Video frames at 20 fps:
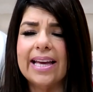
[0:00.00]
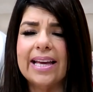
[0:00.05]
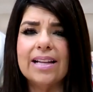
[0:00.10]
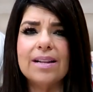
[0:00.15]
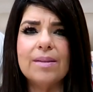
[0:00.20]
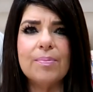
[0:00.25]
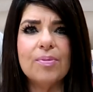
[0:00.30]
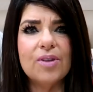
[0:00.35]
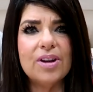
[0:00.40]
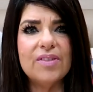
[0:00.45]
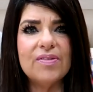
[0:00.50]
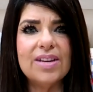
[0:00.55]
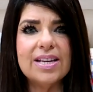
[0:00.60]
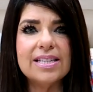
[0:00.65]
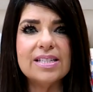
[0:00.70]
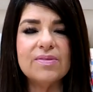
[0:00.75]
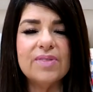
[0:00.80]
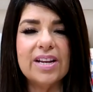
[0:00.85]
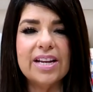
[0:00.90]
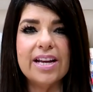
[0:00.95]
in
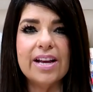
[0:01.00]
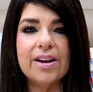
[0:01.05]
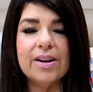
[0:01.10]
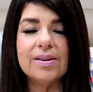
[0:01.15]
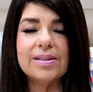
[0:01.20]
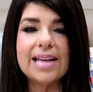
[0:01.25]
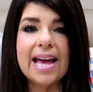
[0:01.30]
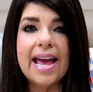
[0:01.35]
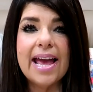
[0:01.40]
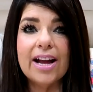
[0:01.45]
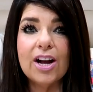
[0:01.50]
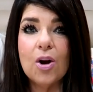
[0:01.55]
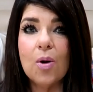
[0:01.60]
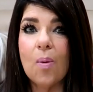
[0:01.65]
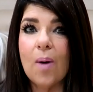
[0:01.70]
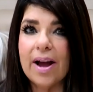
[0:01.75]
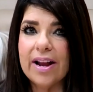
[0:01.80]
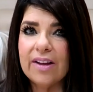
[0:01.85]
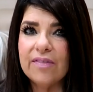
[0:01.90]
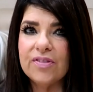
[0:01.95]
previous videos, I had
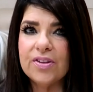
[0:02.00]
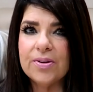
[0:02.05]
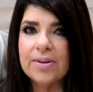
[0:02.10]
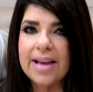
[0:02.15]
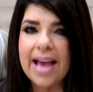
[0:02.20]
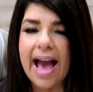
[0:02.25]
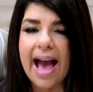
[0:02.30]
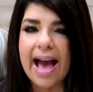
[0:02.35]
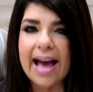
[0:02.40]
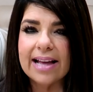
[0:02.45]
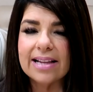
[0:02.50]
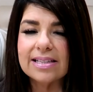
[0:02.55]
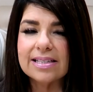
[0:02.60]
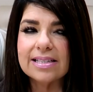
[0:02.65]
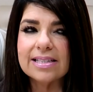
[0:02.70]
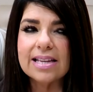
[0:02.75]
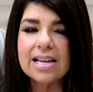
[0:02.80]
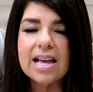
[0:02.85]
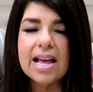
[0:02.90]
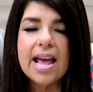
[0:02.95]
quite a few
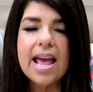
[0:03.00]
cats.